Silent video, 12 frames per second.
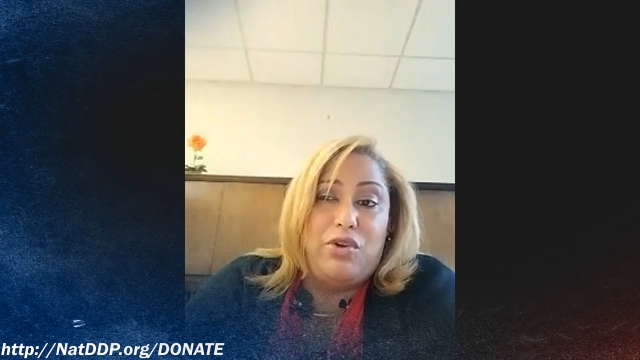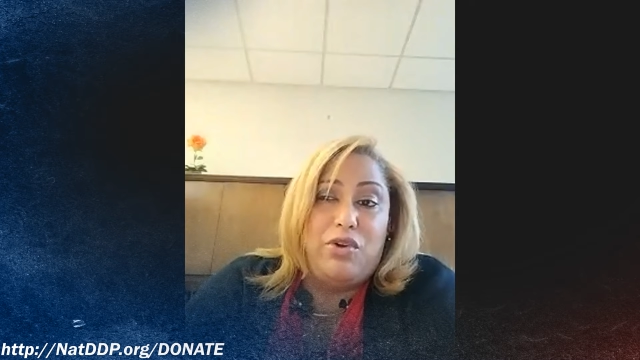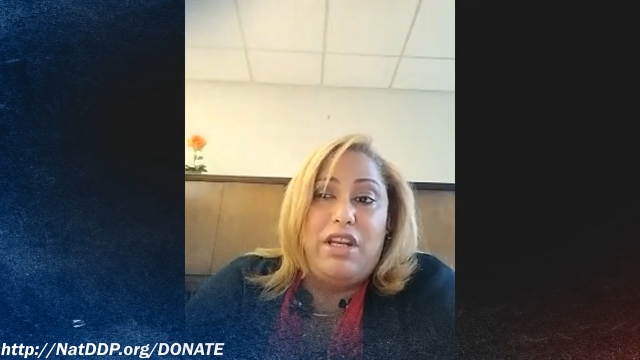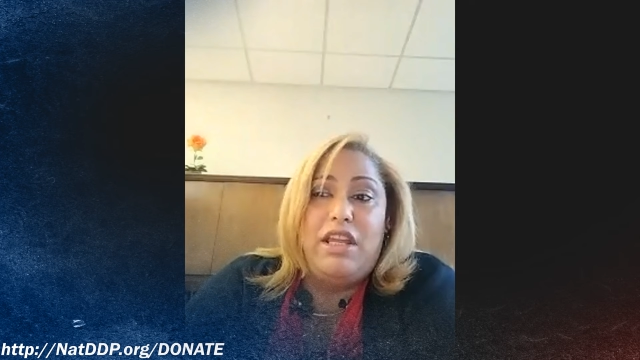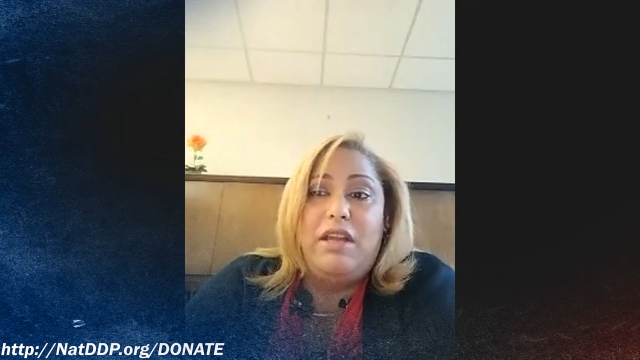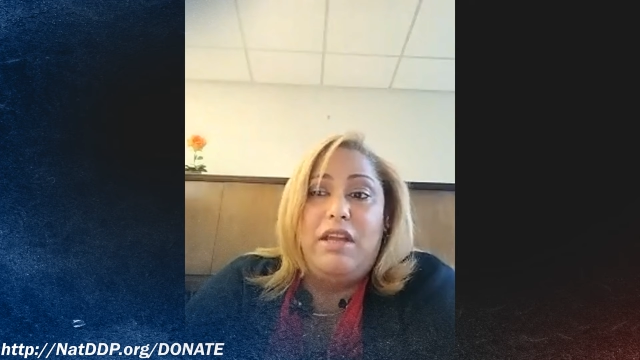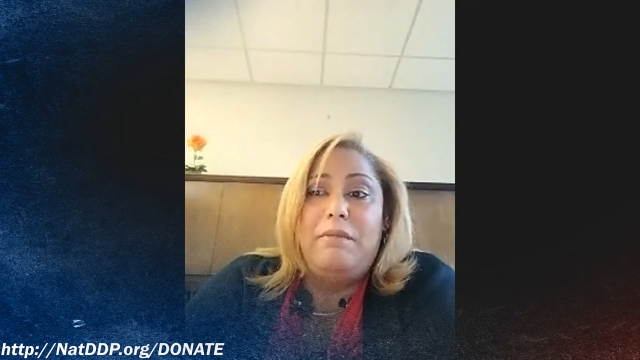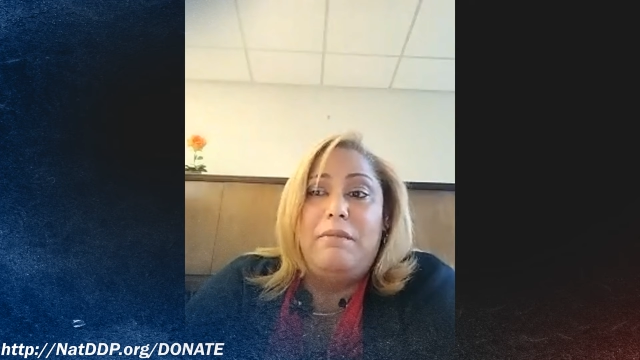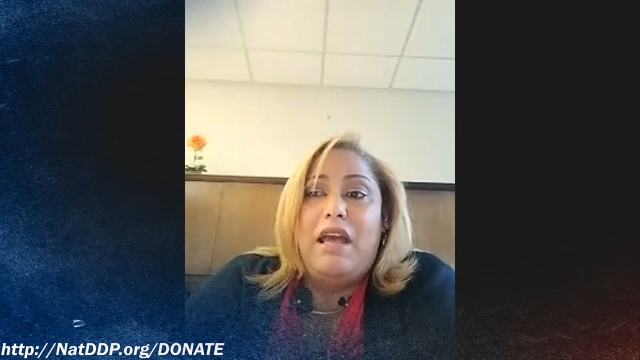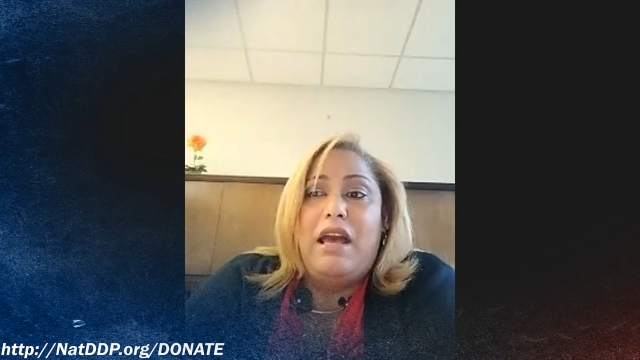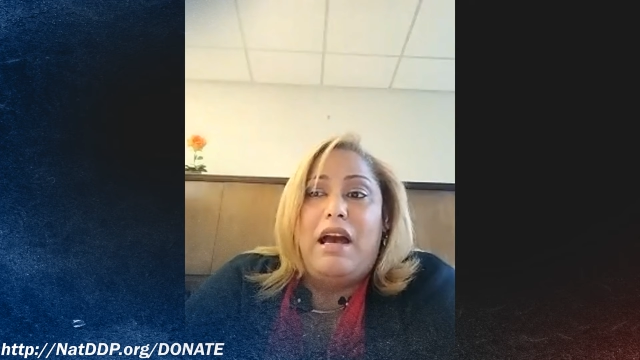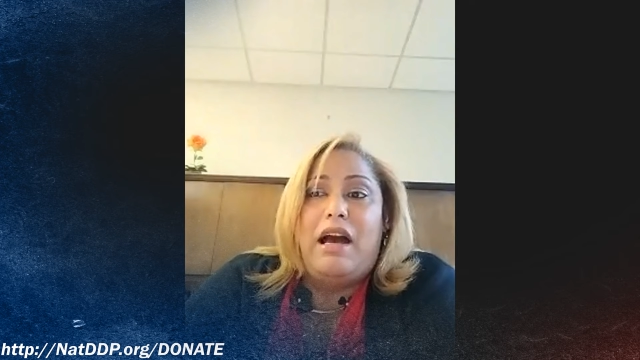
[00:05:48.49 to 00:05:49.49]

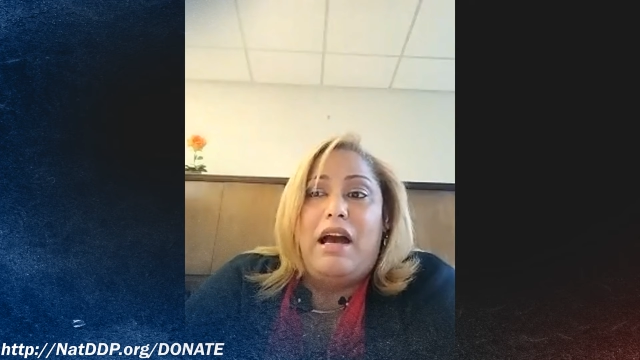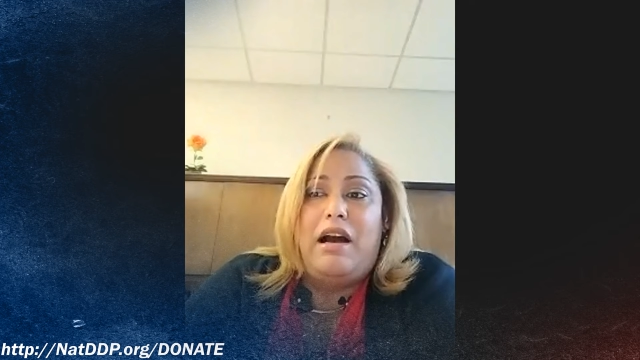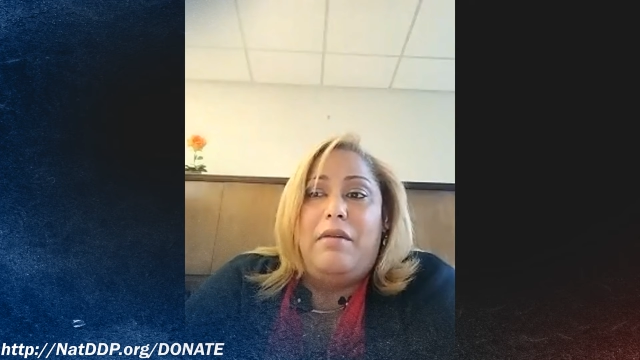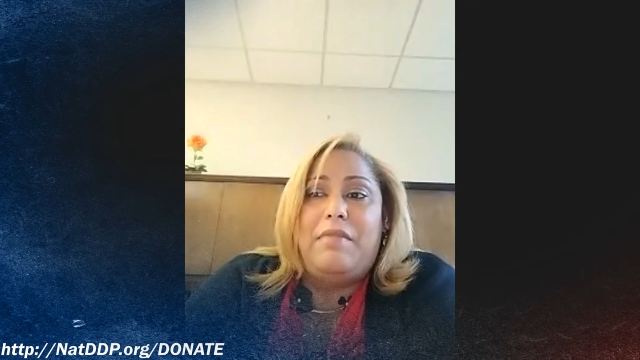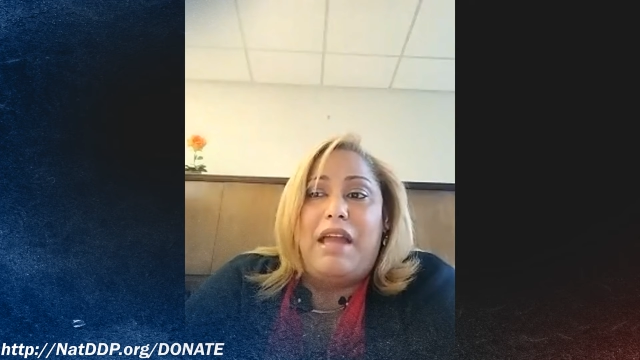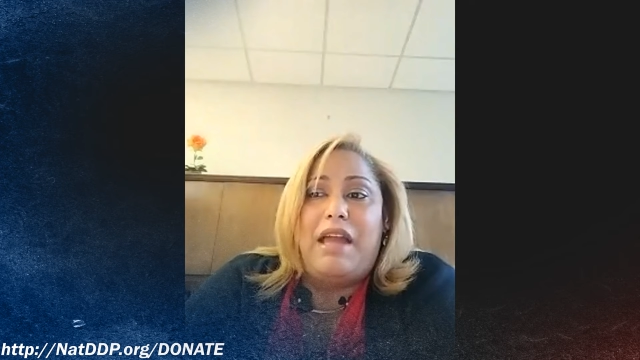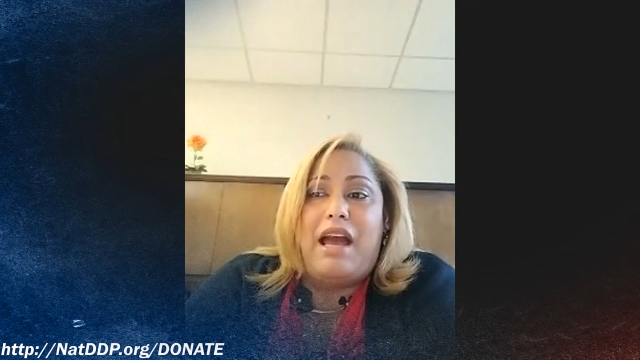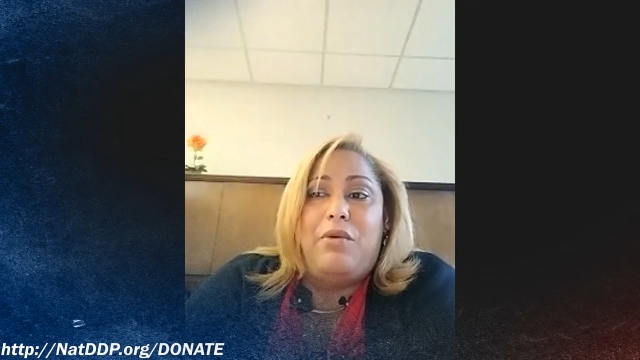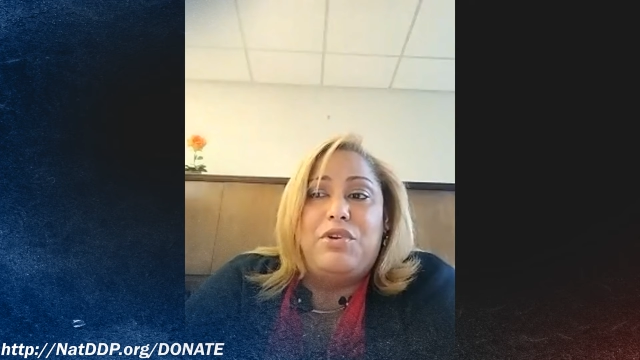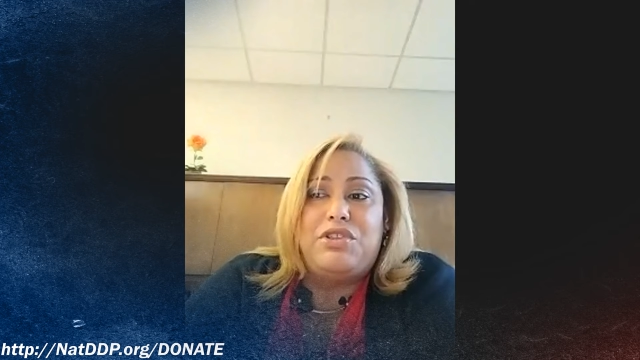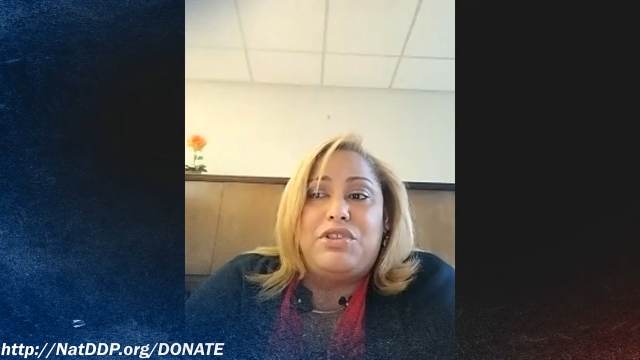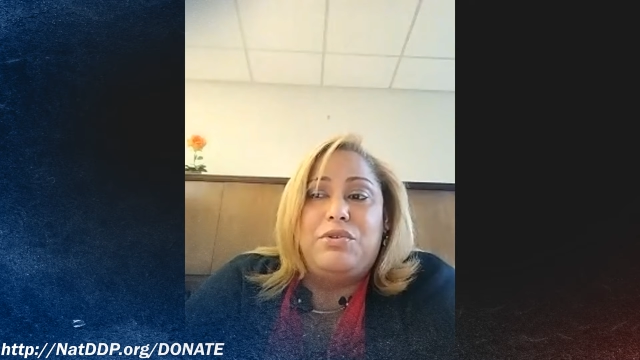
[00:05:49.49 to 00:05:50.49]
community and
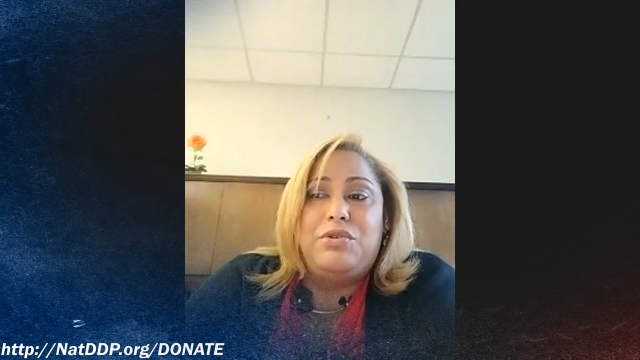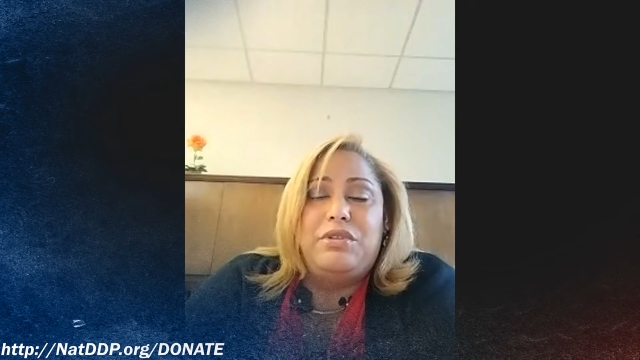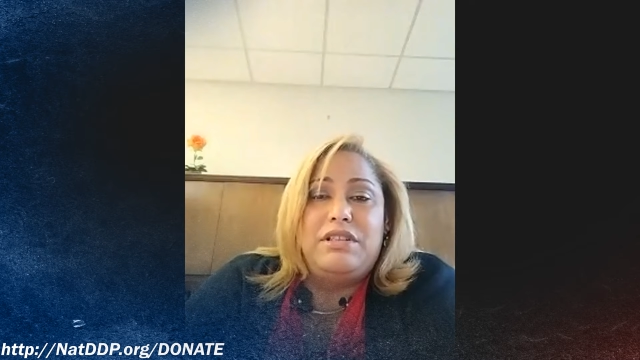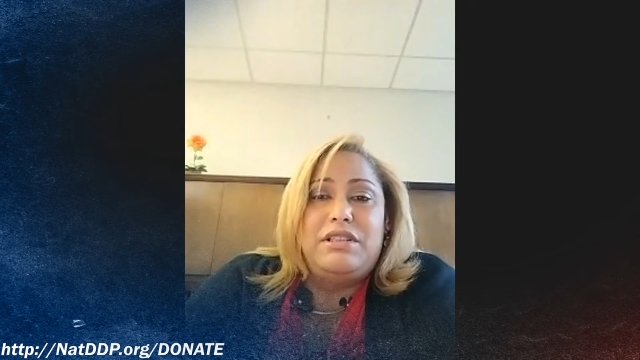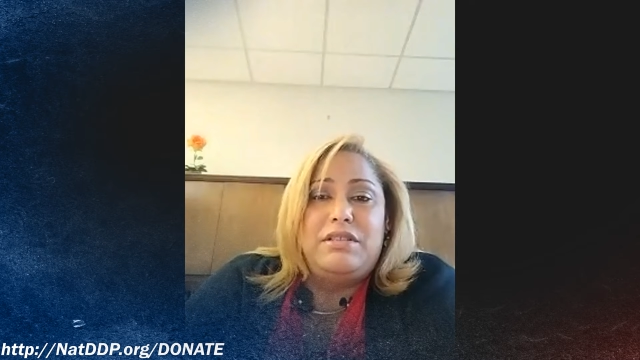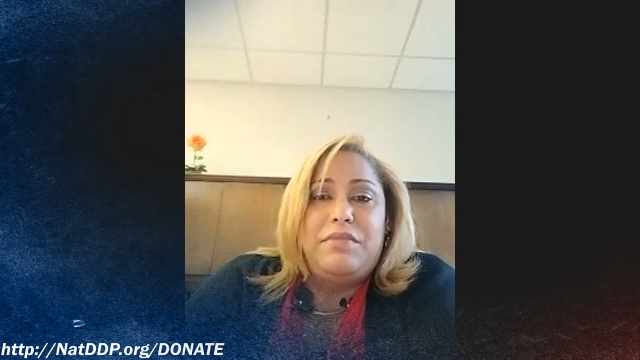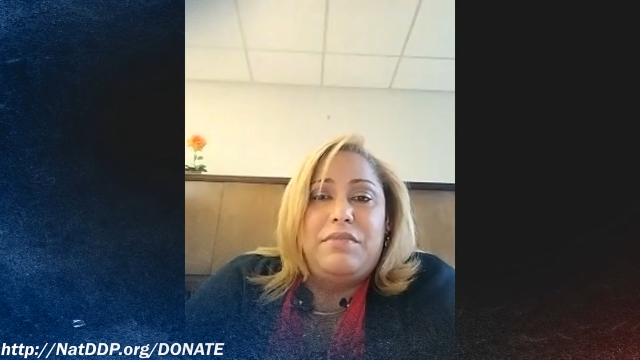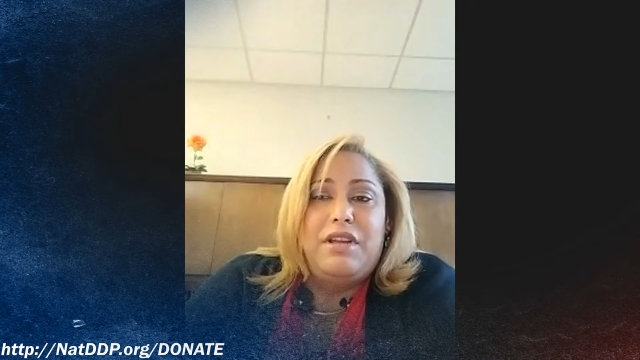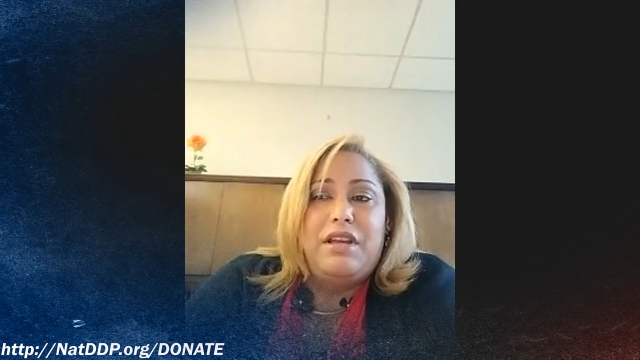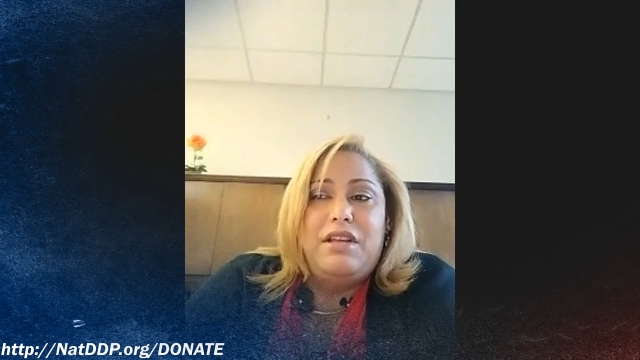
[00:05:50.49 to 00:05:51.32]
our students.